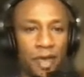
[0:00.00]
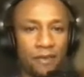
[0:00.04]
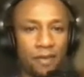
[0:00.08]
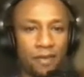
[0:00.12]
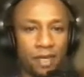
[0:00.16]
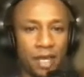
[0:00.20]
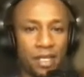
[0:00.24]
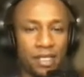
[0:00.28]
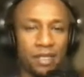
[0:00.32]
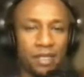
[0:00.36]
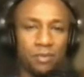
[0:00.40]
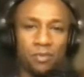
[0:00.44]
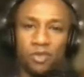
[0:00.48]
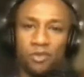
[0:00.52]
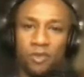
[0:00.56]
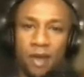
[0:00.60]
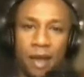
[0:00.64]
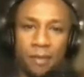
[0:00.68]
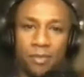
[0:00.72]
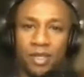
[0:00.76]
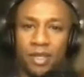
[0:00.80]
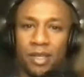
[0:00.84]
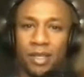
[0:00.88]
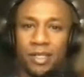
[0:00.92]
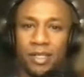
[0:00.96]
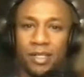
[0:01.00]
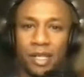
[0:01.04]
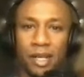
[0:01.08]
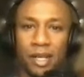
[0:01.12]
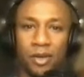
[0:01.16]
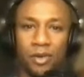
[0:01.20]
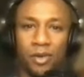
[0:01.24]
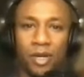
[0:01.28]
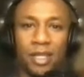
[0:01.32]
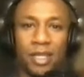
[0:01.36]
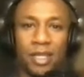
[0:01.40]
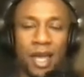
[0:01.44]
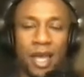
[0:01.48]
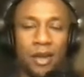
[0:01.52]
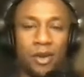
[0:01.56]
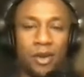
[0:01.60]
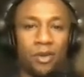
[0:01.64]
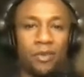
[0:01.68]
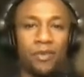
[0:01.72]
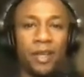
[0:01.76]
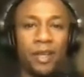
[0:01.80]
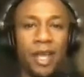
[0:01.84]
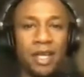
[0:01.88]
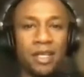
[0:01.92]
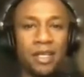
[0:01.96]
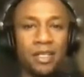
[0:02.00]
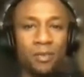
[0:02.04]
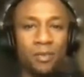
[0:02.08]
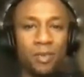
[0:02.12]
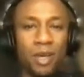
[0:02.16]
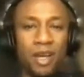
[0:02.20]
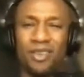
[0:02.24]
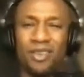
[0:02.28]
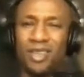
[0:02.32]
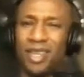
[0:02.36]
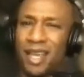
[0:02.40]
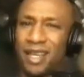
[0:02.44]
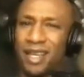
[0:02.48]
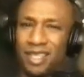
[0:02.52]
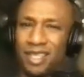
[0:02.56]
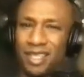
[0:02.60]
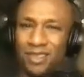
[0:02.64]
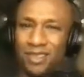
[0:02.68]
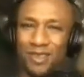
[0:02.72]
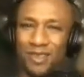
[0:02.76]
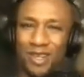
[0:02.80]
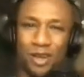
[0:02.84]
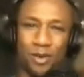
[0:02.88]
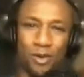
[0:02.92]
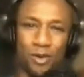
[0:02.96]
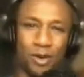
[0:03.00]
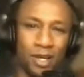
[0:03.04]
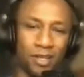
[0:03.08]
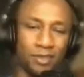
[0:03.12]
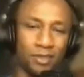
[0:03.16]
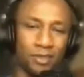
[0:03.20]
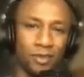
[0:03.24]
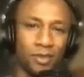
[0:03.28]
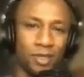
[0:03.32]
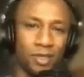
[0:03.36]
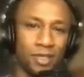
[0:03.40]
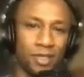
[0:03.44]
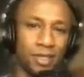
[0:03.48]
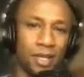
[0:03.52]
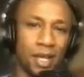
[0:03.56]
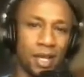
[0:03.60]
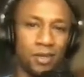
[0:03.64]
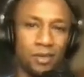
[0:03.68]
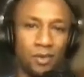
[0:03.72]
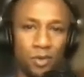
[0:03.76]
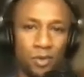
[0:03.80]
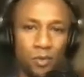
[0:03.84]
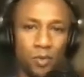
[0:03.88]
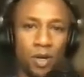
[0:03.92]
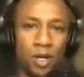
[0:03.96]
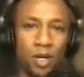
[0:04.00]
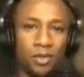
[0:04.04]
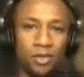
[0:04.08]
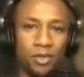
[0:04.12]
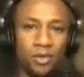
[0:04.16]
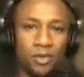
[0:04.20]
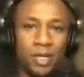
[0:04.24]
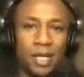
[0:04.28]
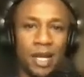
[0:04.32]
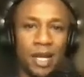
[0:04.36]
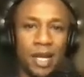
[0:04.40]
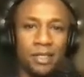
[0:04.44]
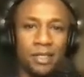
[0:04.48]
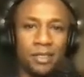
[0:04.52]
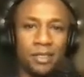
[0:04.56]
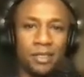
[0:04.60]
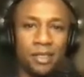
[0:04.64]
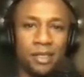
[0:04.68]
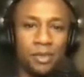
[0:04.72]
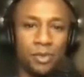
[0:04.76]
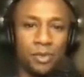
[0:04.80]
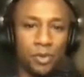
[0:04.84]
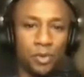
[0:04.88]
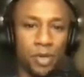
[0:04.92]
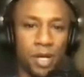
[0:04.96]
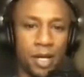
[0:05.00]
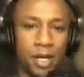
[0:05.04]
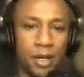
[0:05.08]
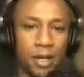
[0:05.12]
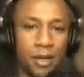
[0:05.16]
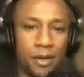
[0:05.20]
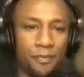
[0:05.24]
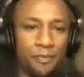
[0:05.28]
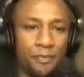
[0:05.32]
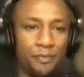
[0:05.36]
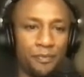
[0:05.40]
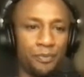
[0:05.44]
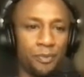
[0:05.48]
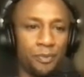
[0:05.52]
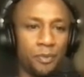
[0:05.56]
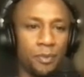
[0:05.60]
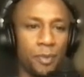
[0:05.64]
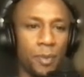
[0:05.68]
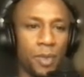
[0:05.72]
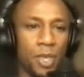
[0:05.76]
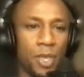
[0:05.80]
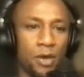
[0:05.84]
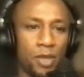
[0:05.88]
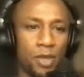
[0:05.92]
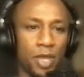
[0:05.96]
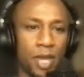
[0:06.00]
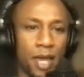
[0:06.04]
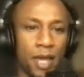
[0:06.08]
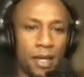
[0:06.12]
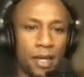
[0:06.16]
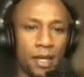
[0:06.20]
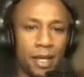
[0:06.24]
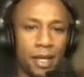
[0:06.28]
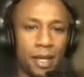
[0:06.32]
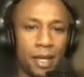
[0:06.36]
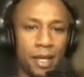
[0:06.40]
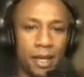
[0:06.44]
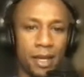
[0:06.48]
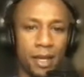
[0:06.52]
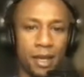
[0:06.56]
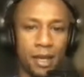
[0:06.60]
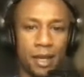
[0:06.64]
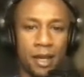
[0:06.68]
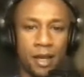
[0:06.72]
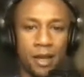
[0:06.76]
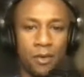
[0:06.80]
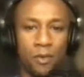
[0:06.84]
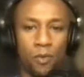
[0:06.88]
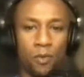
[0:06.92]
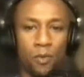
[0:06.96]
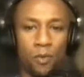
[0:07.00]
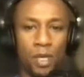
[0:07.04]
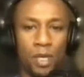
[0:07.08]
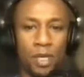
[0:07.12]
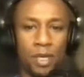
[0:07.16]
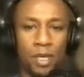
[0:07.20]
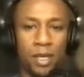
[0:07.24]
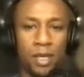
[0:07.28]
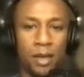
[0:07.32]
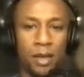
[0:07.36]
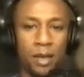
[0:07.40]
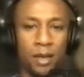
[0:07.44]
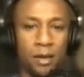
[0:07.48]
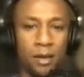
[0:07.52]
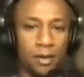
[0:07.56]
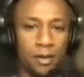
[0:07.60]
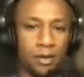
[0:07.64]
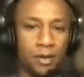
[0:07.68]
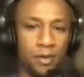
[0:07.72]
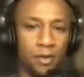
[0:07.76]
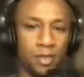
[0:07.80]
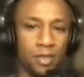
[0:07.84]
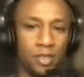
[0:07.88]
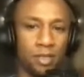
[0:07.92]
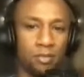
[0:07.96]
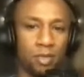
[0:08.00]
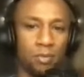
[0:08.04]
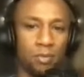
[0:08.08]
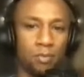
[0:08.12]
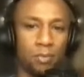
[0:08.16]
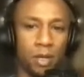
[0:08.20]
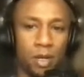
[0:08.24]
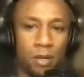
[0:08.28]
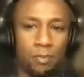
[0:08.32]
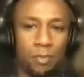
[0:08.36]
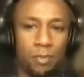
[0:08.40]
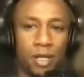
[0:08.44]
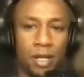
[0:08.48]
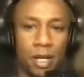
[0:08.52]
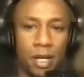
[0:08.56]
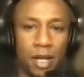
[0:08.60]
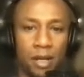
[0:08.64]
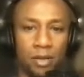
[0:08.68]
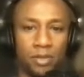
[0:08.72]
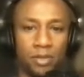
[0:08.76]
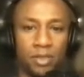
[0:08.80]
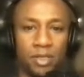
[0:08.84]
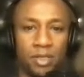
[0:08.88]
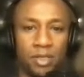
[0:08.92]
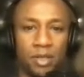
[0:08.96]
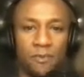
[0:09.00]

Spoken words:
yet subscribed to the channel, hit that notification bell and like this video also, because I do want you guys to know that we are going to be pumping out some